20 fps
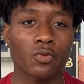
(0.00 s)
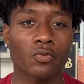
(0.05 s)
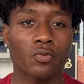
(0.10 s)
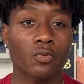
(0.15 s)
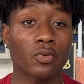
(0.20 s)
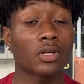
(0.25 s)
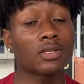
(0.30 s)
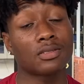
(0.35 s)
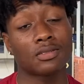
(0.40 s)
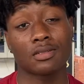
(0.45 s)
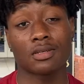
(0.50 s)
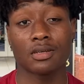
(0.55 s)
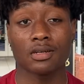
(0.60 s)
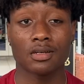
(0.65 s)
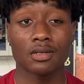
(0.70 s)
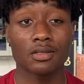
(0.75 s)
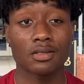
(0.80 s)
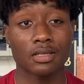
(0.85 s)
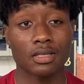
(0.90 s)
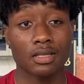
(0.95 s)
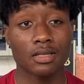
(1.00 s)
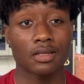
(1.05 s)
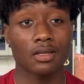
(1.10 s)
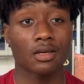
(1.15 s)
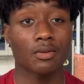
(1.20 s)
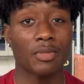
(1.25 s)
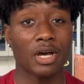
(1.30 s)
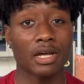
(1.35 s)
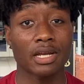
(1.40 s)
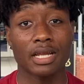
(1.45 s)
what's good
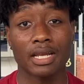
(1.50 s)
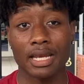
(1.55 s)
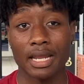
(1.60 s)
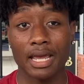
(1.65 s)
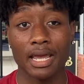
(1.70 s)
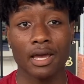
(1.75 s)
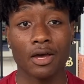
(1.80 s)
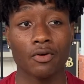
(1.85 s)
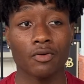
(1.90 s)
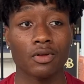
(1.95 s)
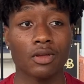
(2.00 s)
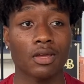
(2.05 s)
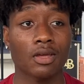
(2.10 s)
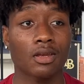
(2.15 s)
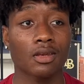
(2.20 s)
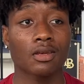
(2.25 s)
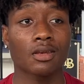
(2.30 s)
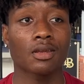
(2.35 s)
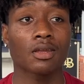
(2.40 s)
about it now, and